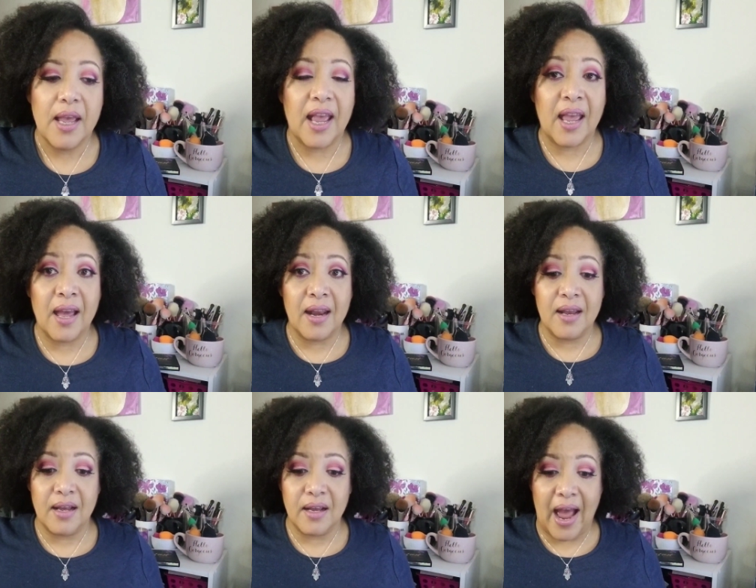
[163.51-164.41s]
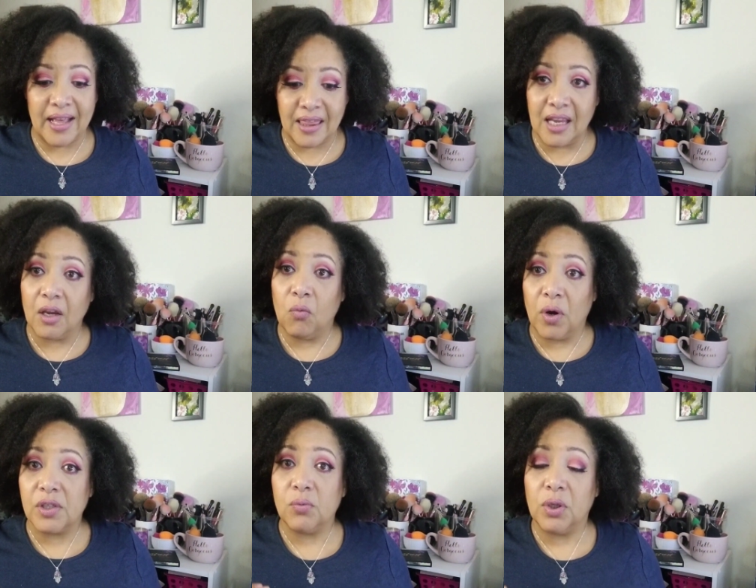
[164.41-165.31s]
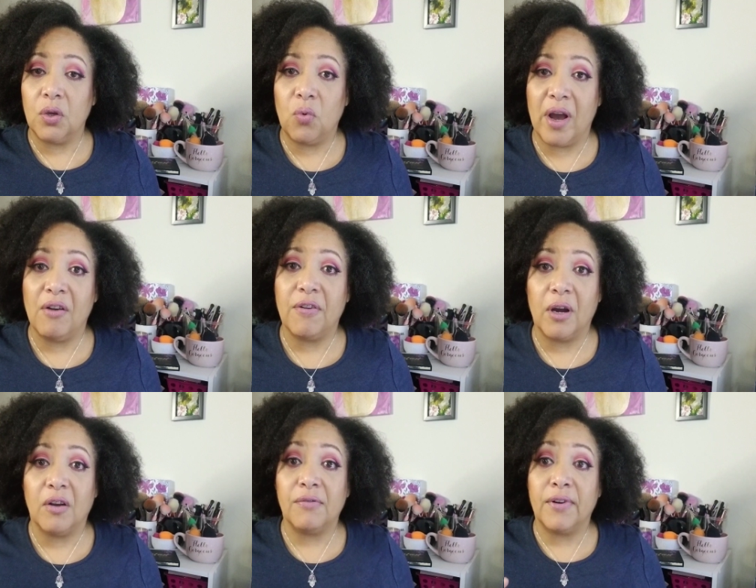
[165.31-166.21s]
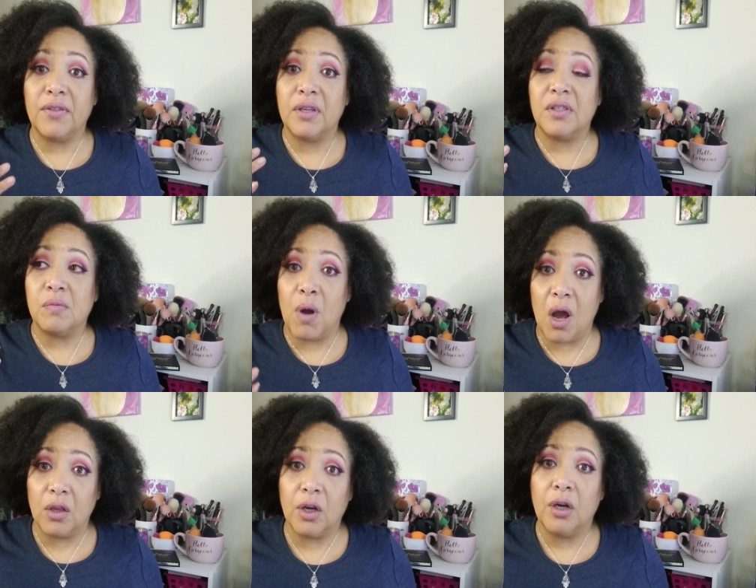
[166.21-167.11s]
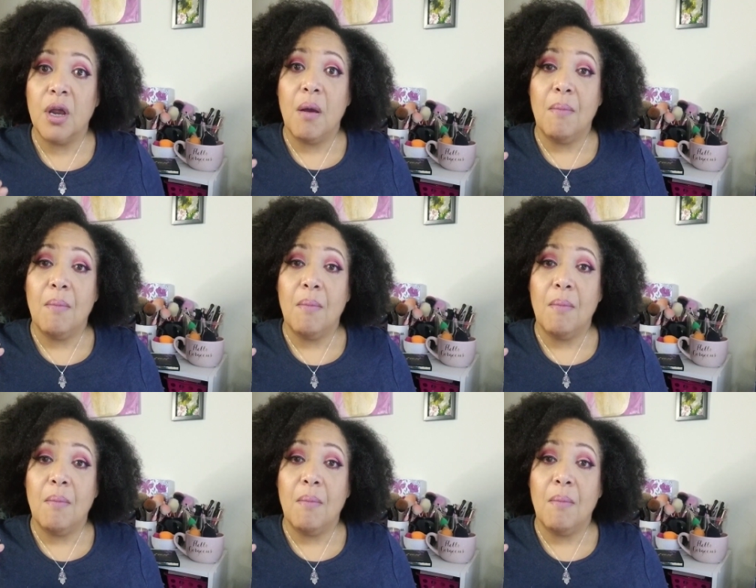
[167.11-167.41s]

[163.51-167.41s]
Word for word: And I think it works really well for, for the smaller,